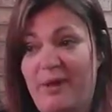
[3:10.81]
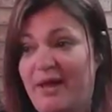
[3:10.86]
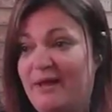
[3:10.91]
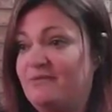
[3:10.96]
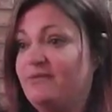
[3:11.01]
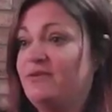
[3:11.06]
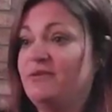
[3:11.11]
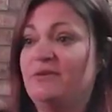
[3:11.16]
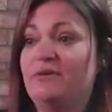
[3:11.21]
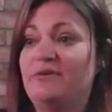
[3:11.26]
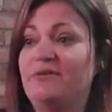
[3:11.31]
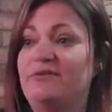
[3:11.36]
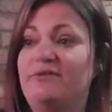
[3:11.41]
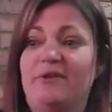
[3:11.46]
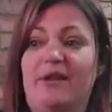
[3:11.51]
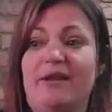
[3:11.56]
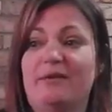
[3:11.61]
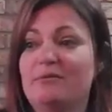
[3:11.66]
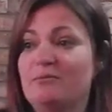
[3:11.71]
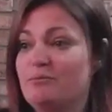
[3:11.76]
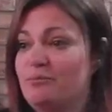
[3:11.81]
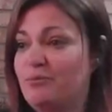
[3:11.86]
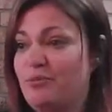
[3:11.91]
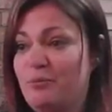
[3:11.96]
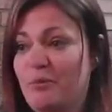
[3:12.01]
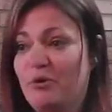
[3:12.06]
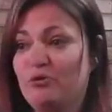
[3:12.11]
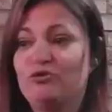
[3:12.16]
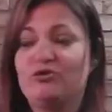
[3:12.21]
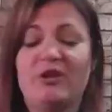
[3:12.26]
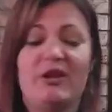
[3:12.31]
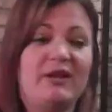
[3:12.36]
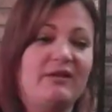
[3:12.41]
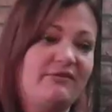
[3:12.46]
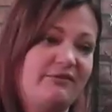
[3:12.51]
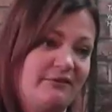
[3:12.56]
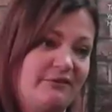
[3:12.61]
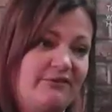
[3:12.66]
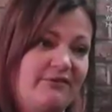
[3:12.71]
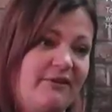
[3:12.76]
adverts and
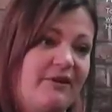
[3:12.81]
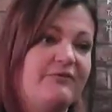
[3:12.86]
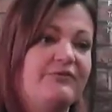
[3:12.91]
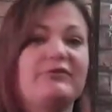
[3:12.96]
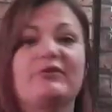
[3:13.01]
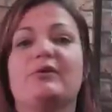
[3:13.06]
promotions and stuff,